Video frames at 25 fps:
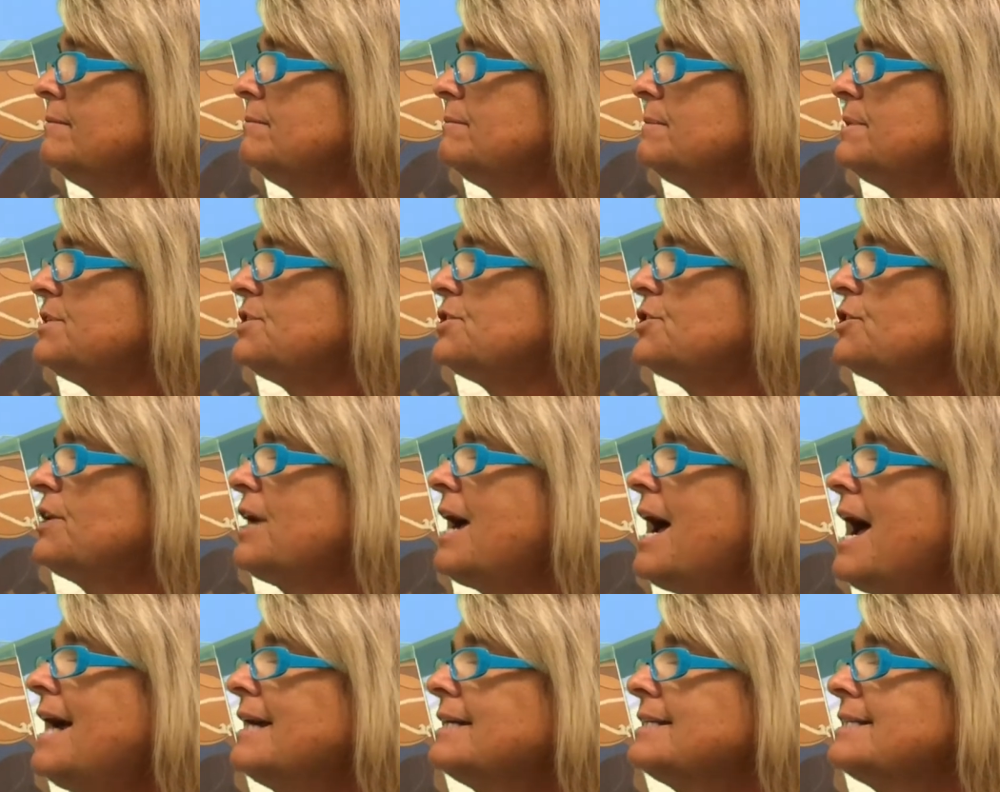Mr.
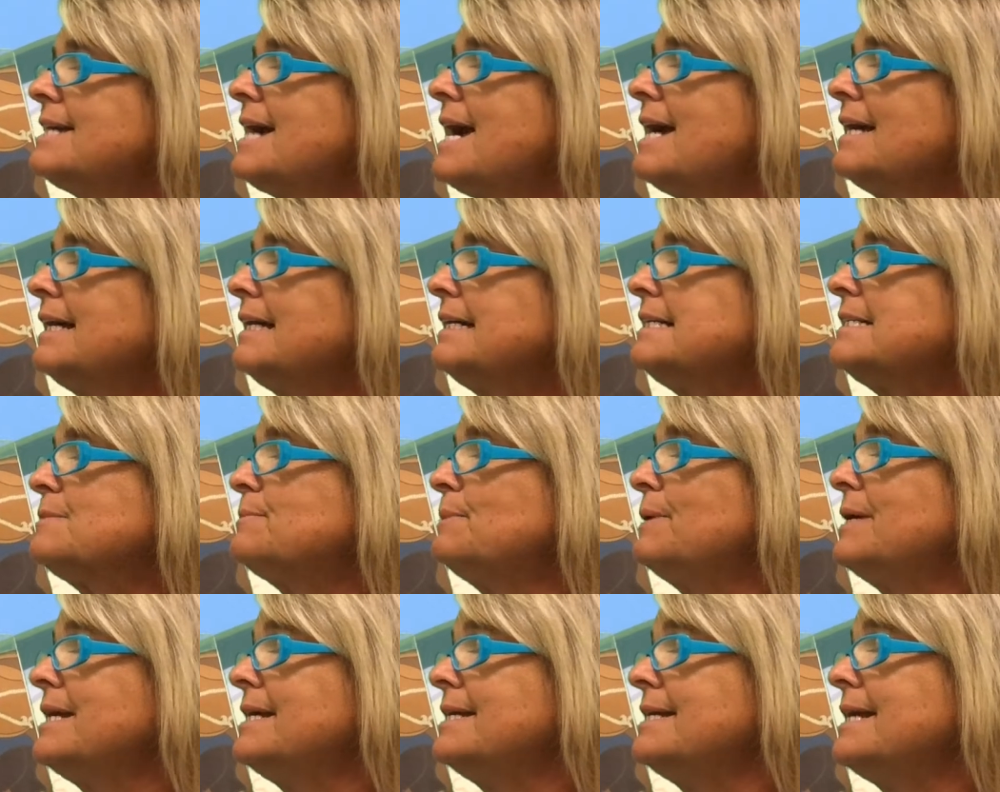Haktak
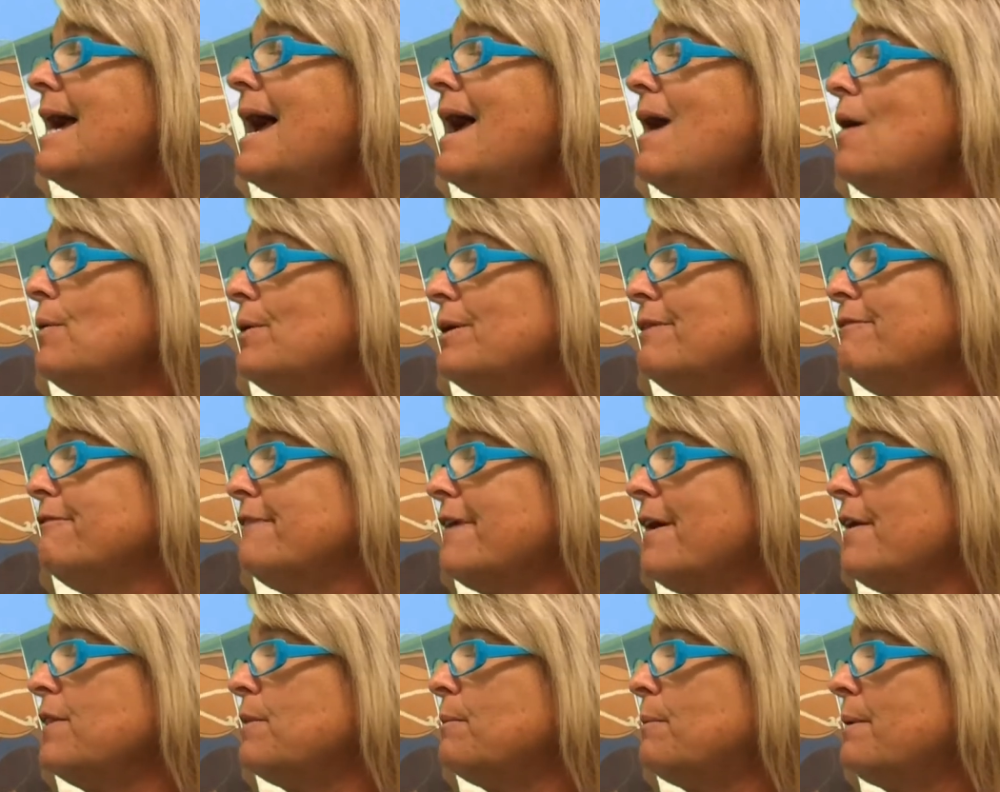explained how he
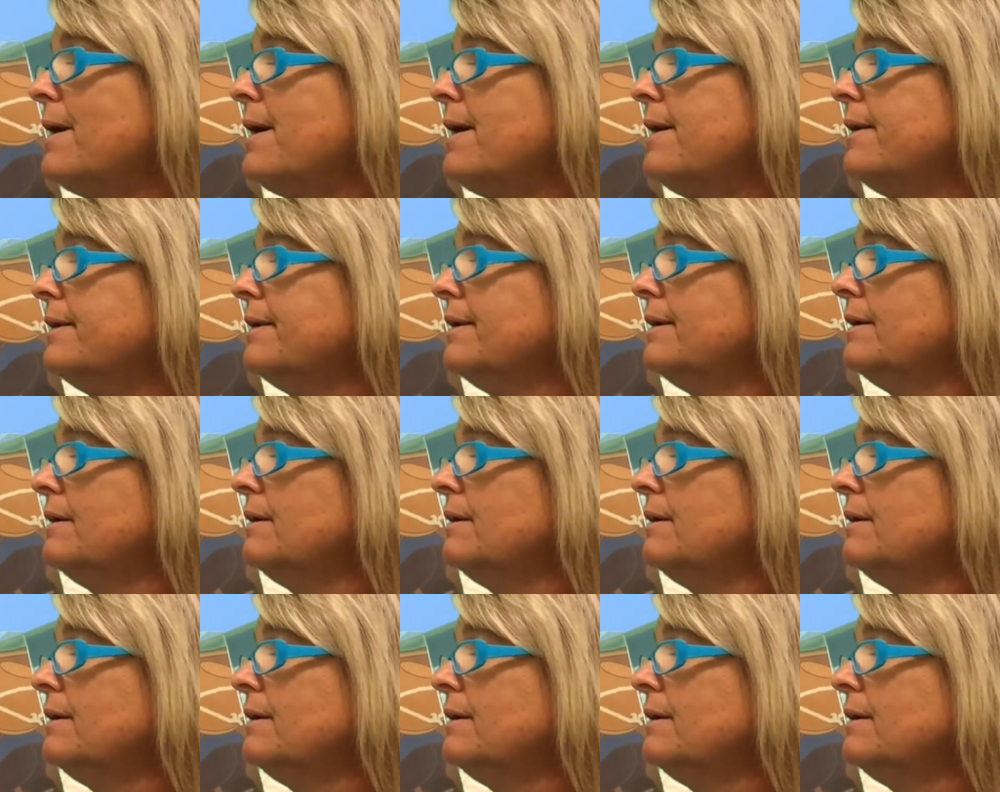found the pot.